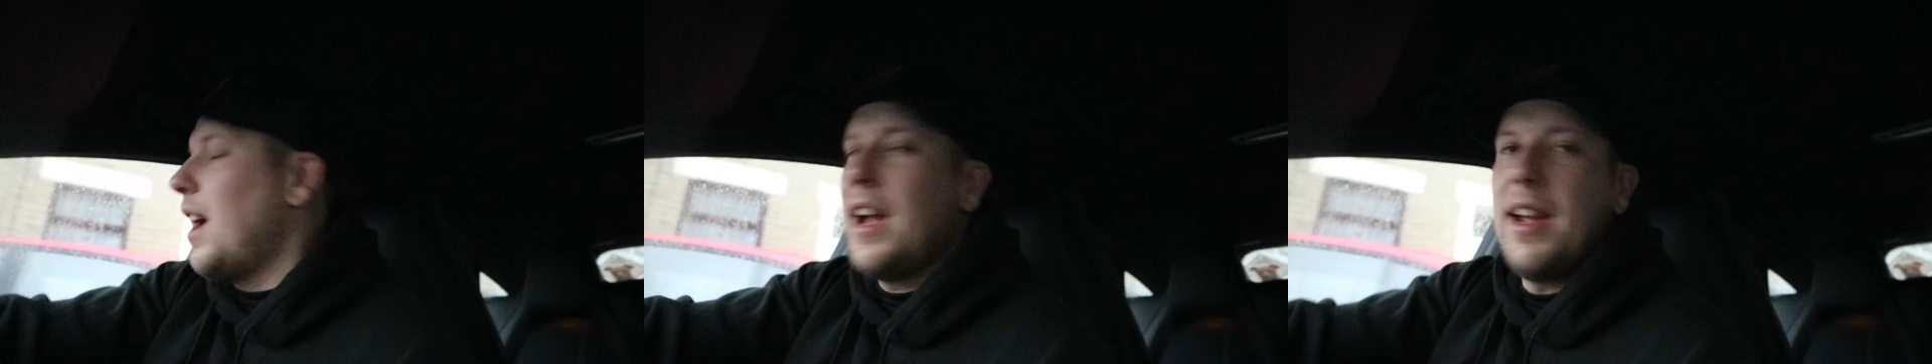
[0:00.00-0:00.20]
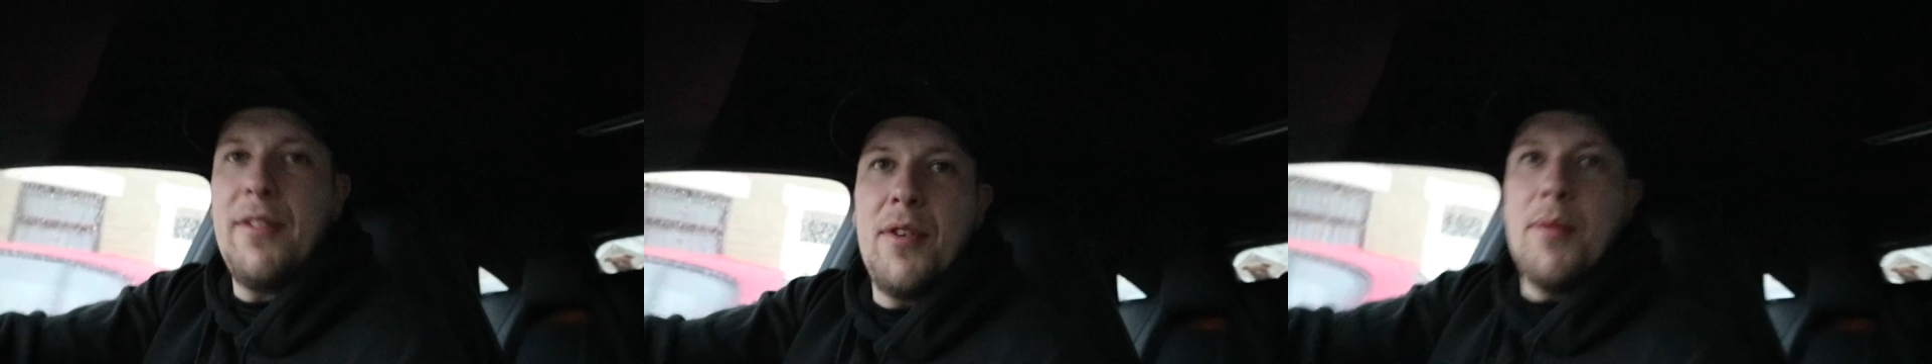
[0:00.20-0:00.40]

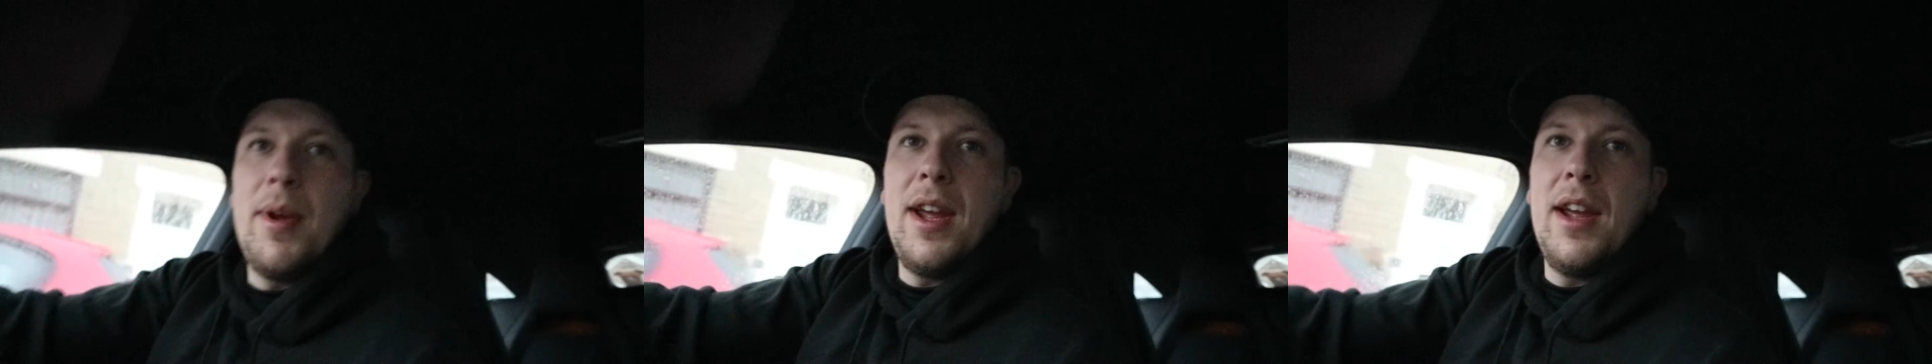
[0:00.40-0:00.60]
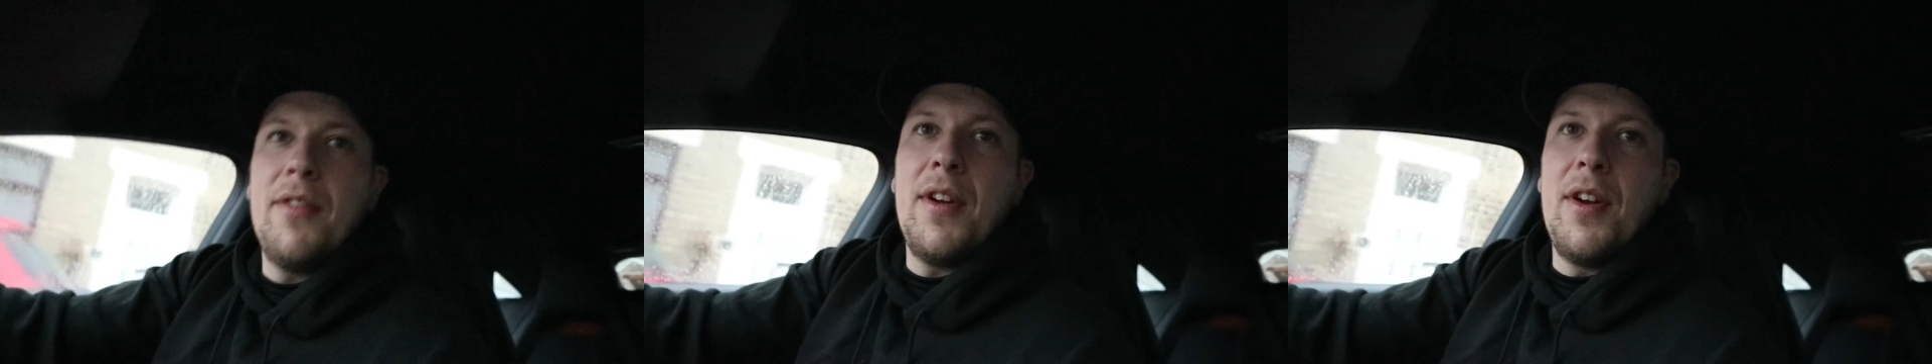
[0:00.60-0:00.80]
night for
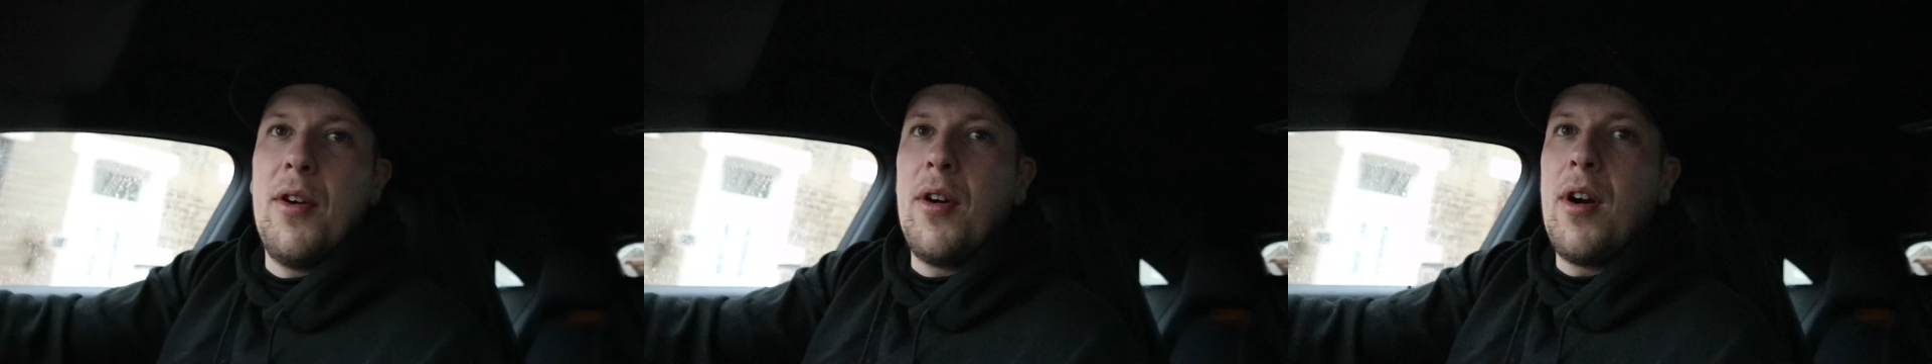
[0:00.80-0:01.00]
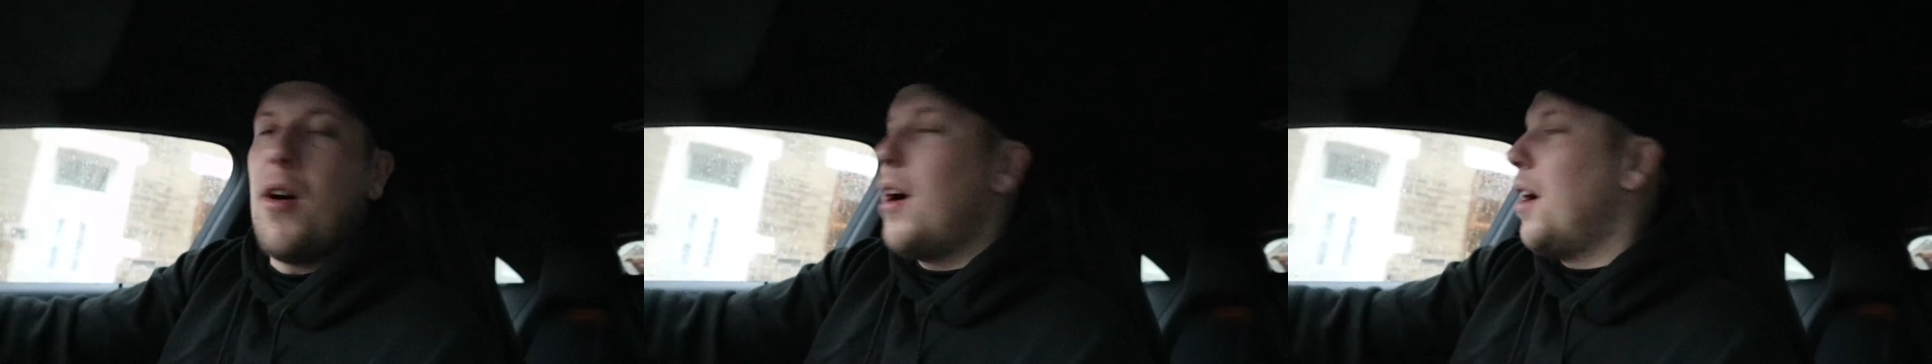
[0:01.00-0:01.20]
me if I
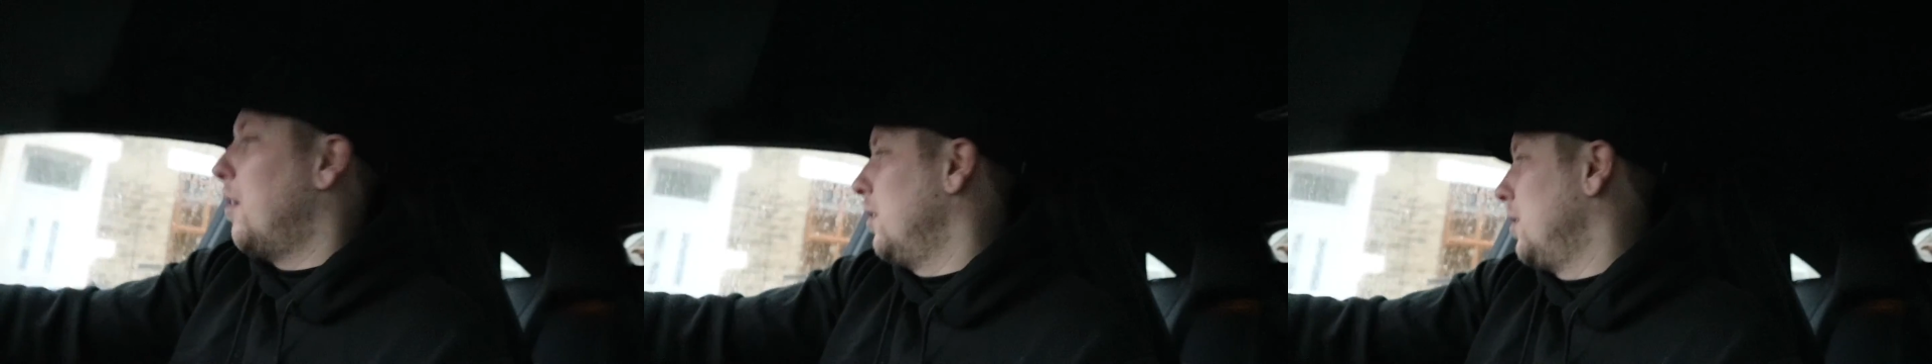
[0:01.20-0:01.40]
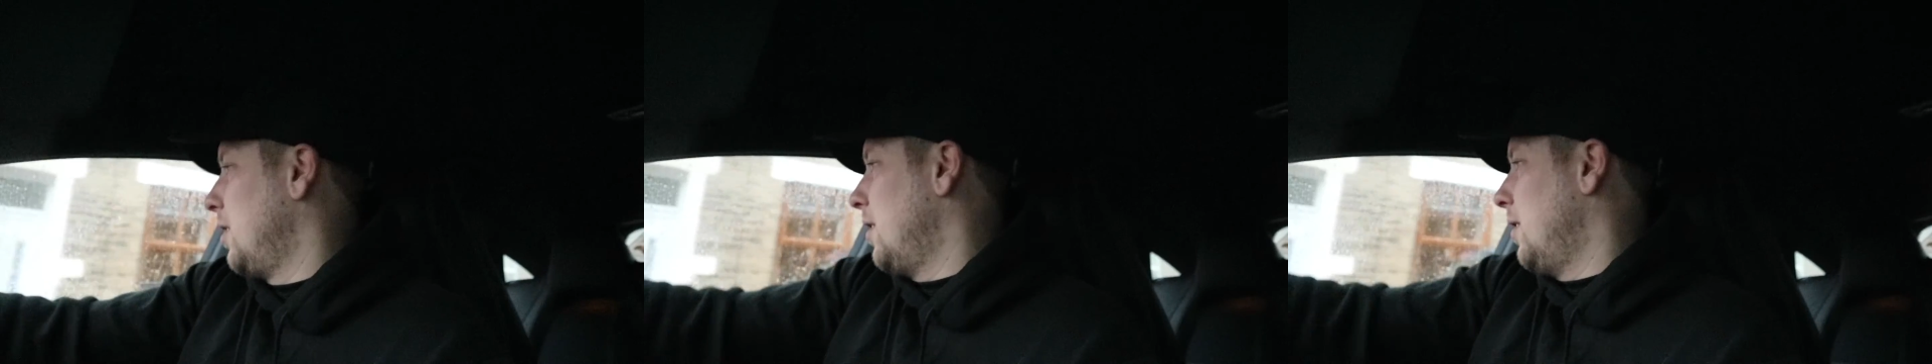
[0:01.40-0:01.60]
don't go
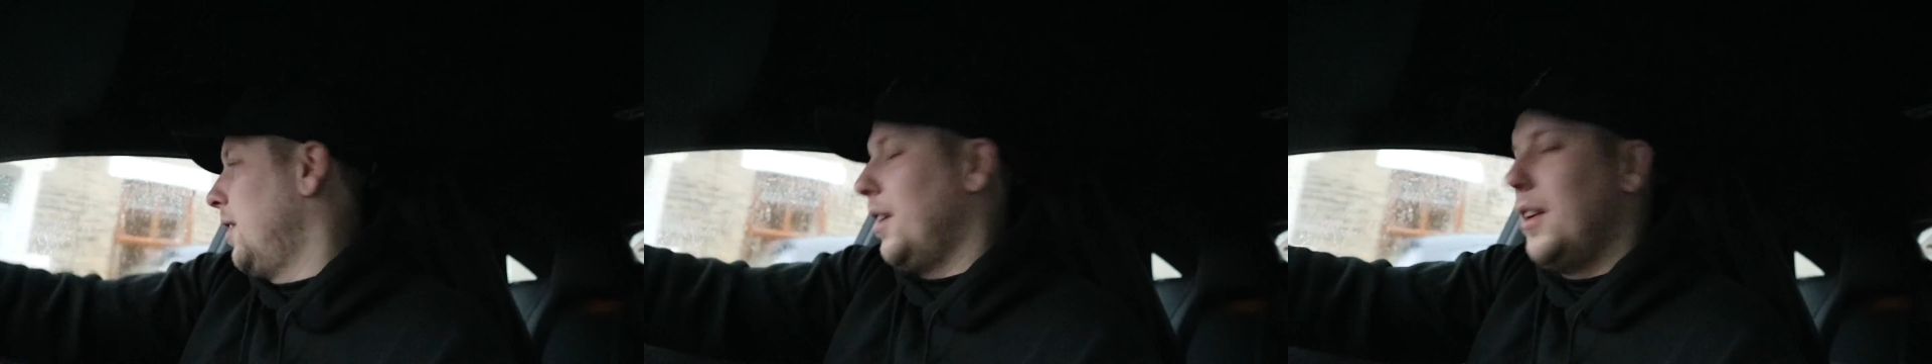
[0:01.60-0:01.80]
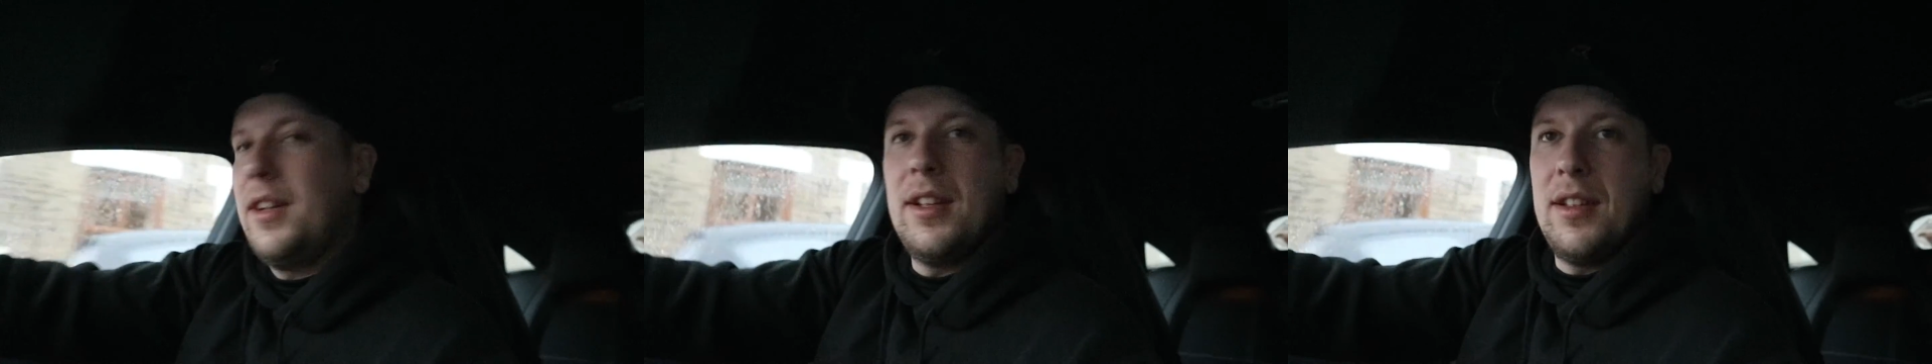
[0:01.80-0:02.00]
out, so.
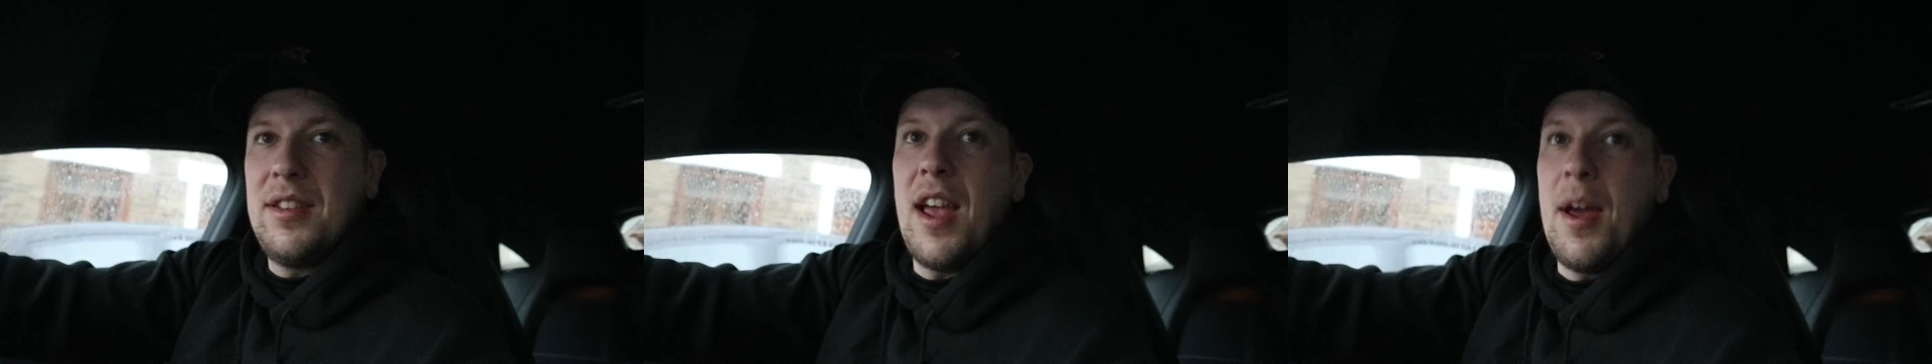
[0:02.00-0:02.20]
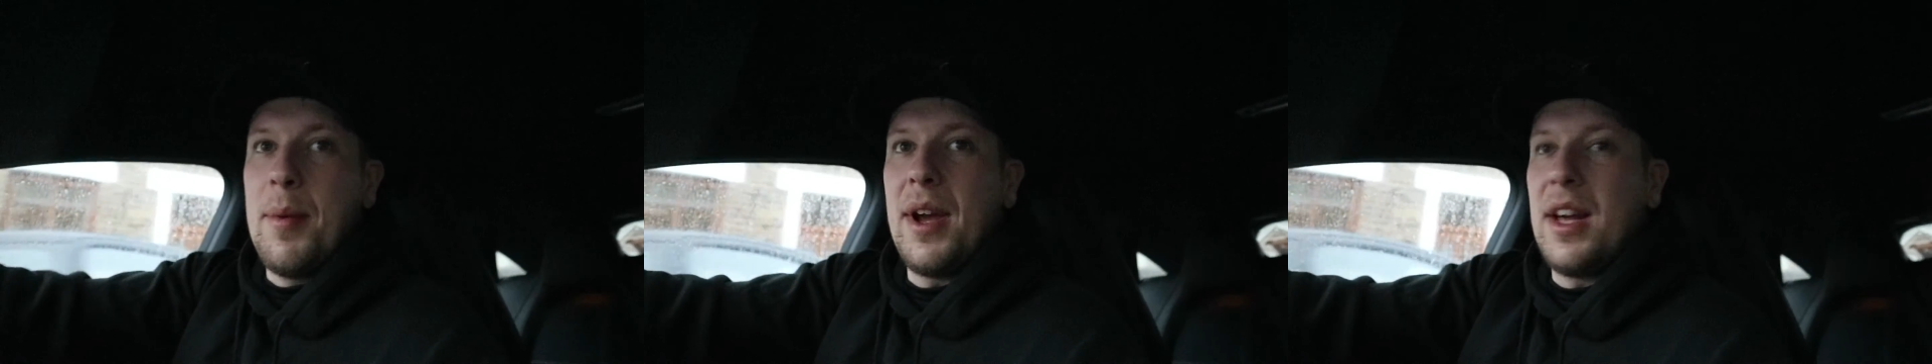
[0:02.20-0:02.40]

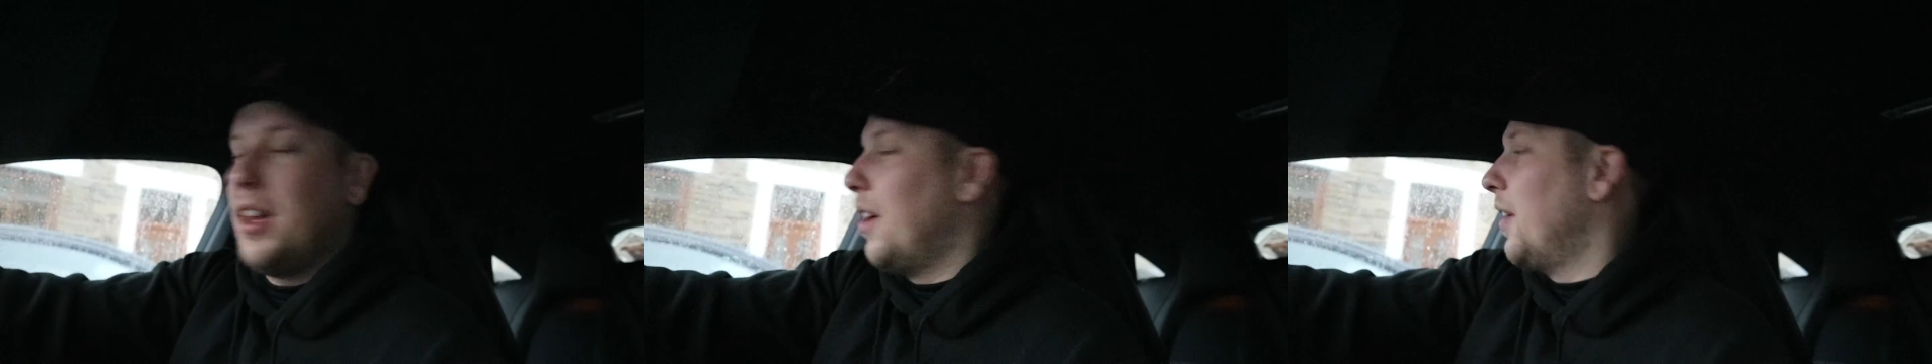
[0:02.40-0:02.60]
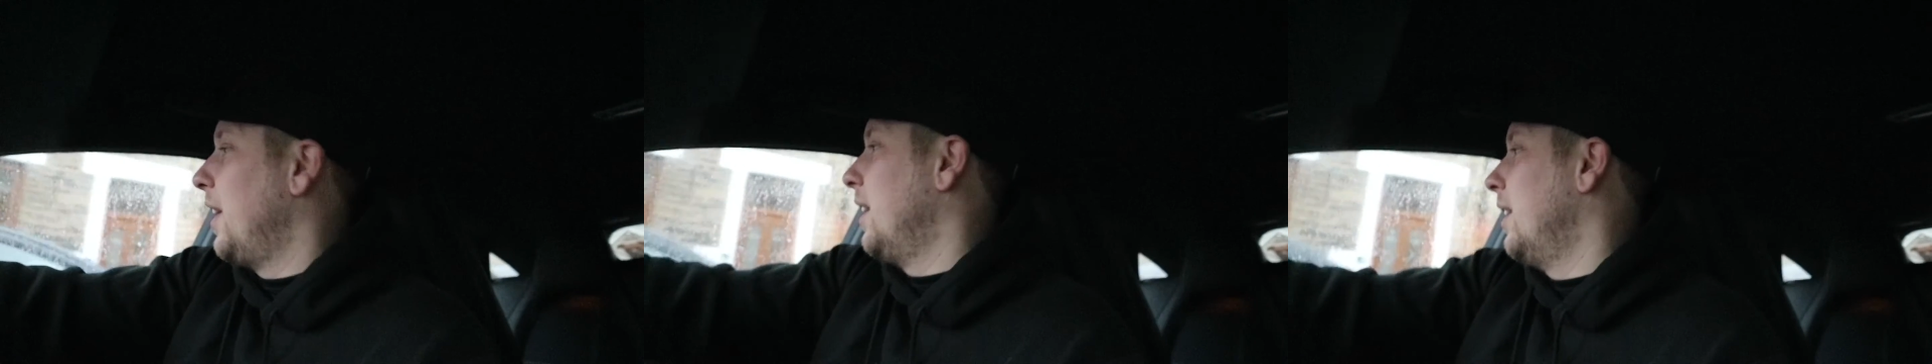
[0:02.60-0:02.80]
Same with
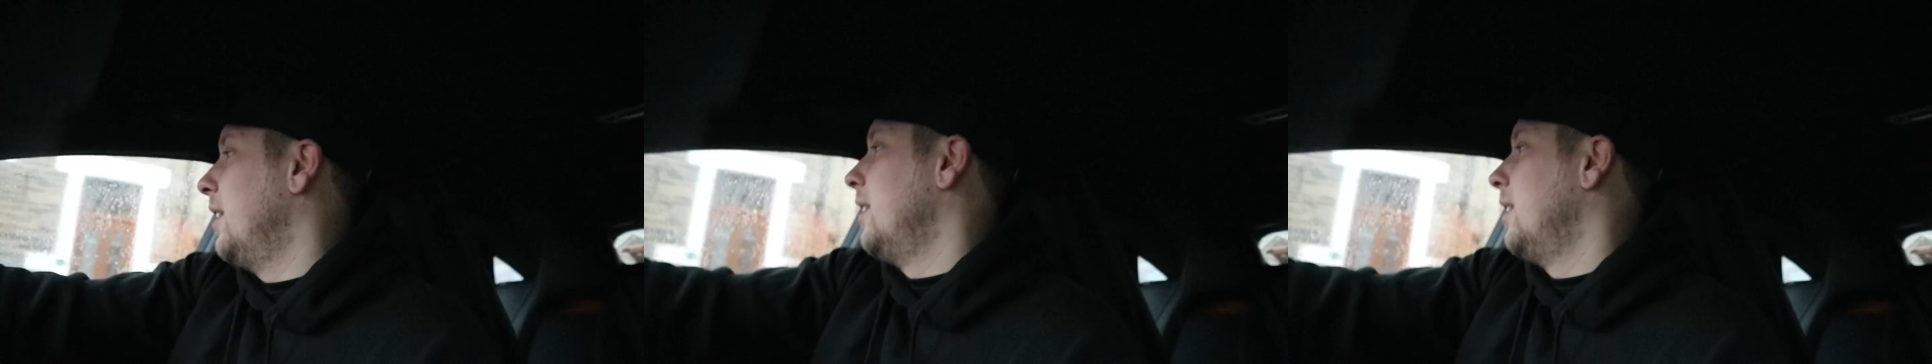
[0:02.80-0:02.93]
Chloe.